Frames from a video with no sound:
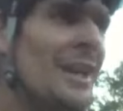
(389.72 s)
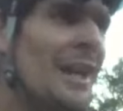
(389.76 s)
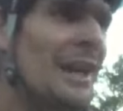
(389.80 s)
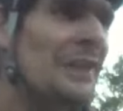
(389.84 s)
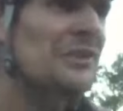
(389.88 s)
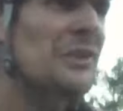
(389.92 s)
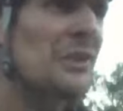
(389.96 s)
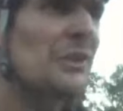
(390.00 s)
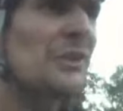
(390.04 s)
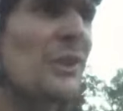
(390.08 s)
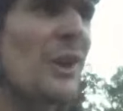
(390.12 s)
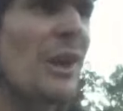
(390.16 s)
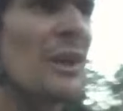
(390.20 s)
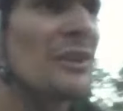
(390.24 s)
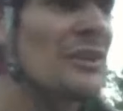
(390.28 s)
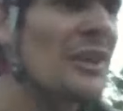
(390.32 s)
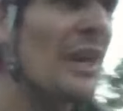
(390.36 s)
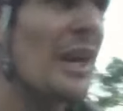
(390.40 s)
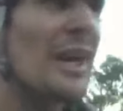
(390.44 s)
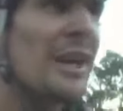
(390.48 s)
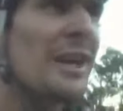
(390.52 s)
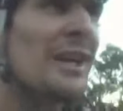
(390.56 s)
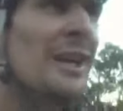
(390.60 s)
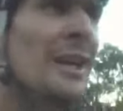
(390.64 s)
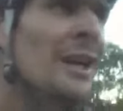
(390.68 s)
That's just like
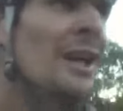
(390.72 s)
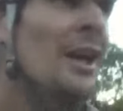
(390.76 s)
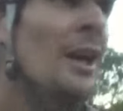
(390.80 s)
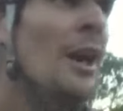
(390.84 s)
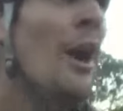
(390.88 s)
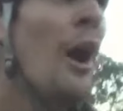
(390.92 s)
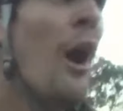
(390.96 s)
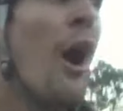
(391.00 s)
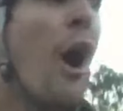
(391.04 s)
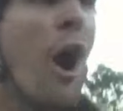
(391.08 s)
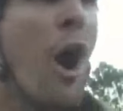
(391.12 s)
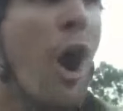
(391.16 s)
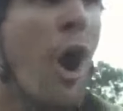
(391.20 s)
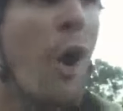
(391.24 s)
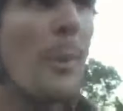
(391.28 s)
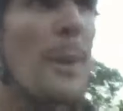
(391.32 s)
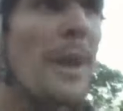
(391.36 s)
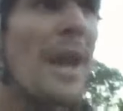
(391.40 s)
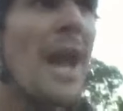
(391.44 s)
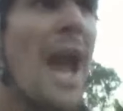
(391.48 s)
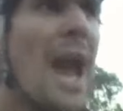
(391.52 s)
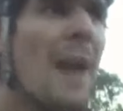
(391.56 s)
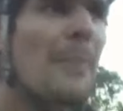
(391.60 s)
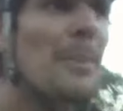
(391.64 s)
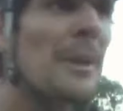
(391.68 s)
saying, I'll
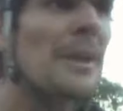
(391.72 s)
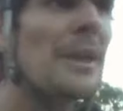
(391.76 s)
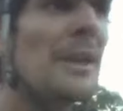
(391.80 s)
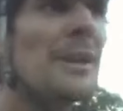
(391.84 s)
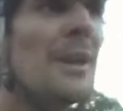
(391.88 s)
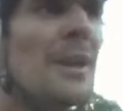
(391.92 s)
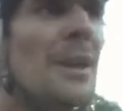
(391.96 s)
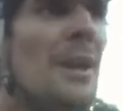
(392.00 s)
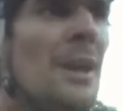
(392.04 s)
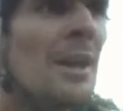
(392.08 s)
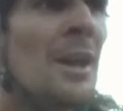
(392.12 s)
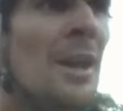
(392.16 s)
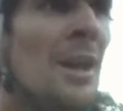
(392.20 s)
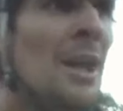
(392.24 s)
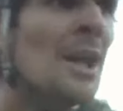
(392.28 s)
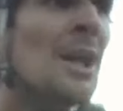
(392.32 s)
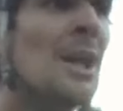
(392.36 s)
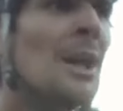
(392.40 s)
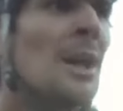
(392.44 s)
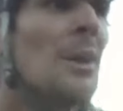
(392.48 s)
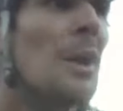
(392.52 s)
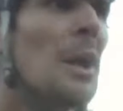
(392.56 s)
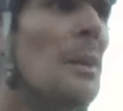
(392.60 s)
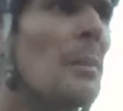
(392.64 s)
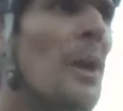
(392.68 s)
be happy
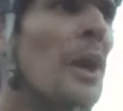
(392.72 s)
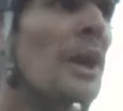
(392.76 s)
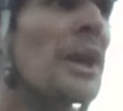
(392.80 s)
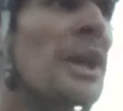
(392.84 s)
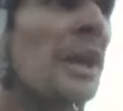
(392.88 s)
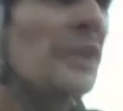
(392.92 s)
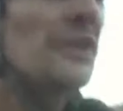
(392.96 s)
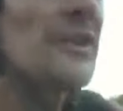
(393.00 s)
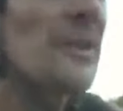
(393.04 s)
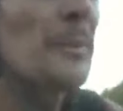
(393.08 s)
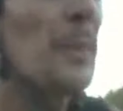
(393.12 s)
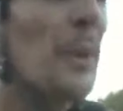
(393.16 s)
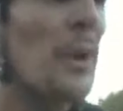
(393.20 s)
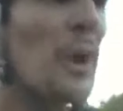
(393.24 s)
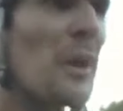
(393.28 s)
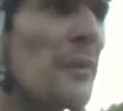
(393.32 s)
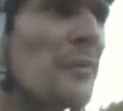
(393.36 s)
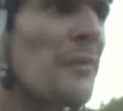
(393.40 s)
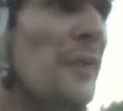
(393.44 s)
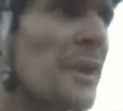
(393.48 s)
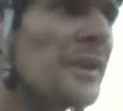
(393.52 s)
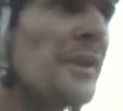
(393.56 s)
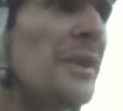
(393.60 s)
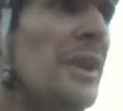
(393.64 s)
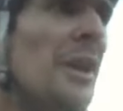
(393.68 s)
when my kids are
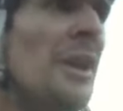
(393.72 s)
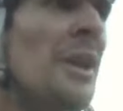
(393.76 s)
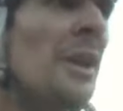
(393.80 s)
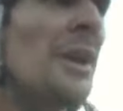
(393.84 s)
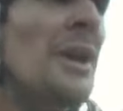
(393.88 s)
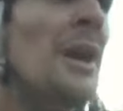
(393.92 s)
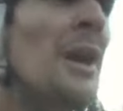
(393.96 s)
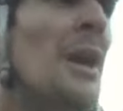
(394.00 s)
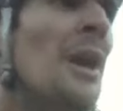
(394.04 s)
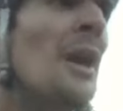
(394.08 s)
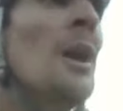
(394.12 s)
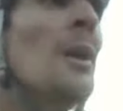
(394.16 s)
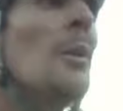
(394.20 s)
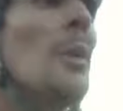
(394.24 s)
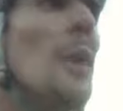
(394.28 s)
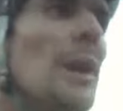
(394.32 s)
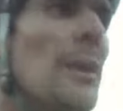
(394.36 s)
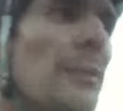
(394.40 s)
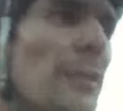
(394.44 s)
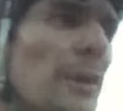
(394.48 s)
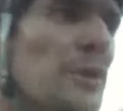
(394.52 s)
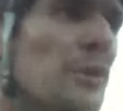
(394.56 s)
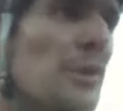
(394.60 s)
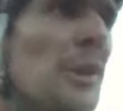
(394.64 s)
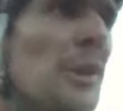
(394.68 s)
perfect, when everyone